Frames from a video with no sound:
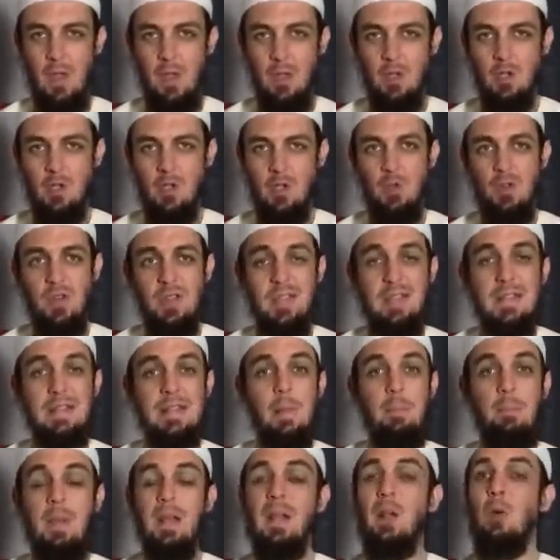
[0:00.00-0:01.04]
So this is a
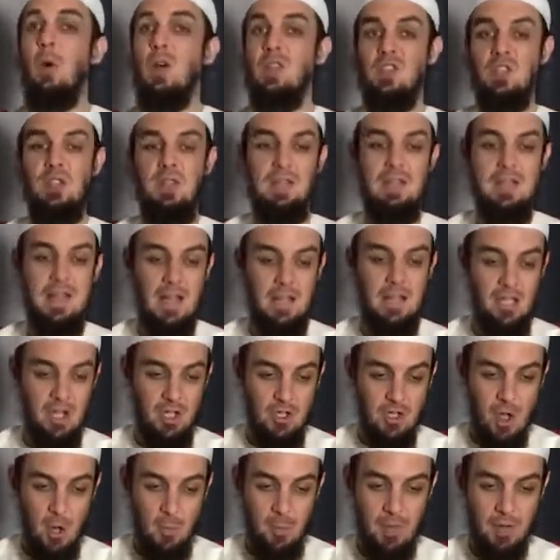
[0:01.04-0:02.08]
big question. It's actually a
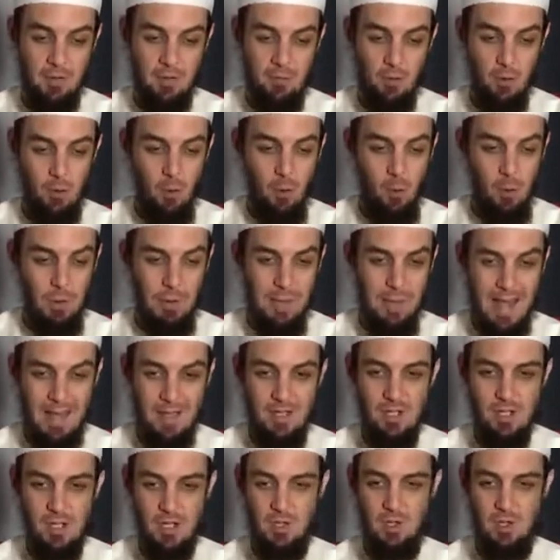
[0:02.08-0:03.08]
topic for a whole lecture.